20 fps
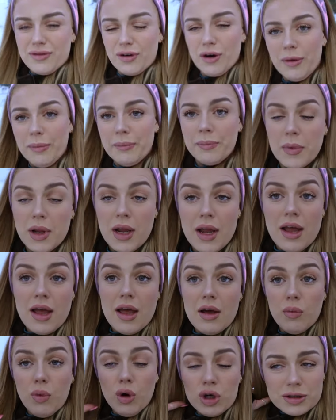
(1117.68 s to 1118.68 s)
from.
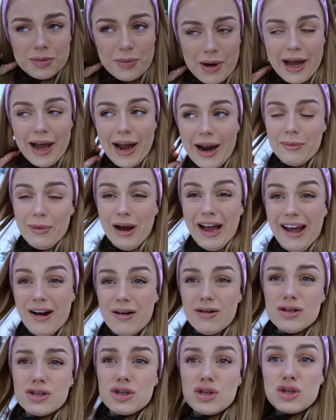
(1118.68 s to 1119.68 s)
Wash my hair, my
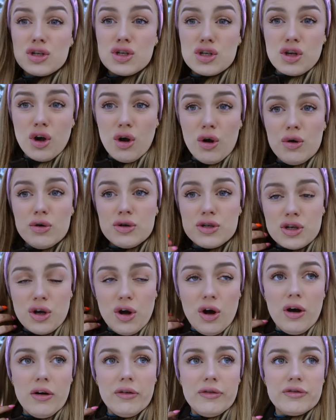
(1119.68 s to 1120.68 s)
hair is so
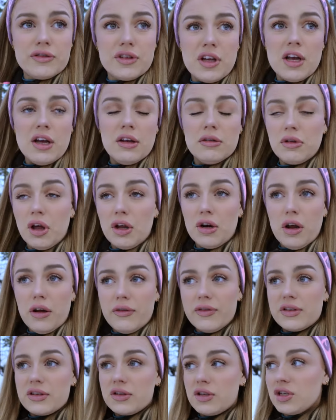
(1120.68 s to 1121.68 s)
soft. Don't know
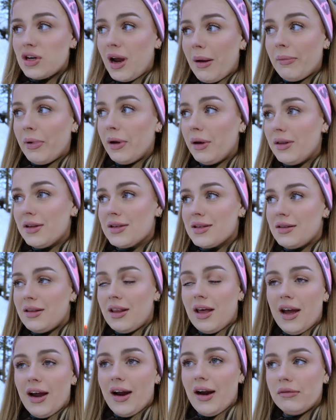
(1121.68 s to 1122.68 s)
if it's the shampoo that's in
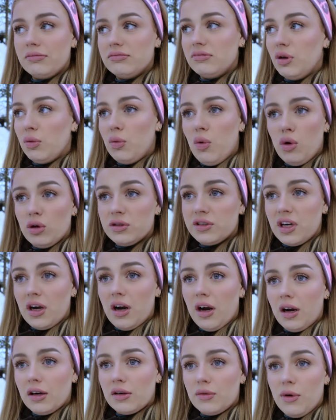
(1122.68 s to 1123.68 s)
there, the
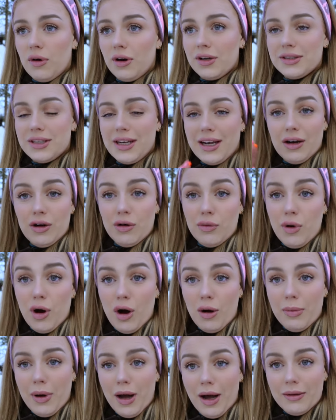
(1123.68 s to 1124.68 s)
water quality or
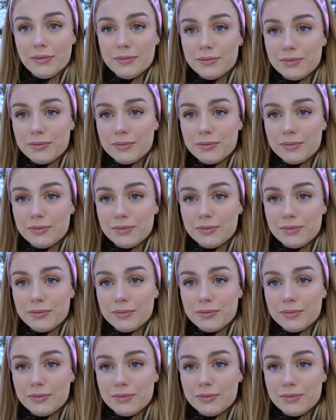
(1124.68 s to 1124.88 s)
what, but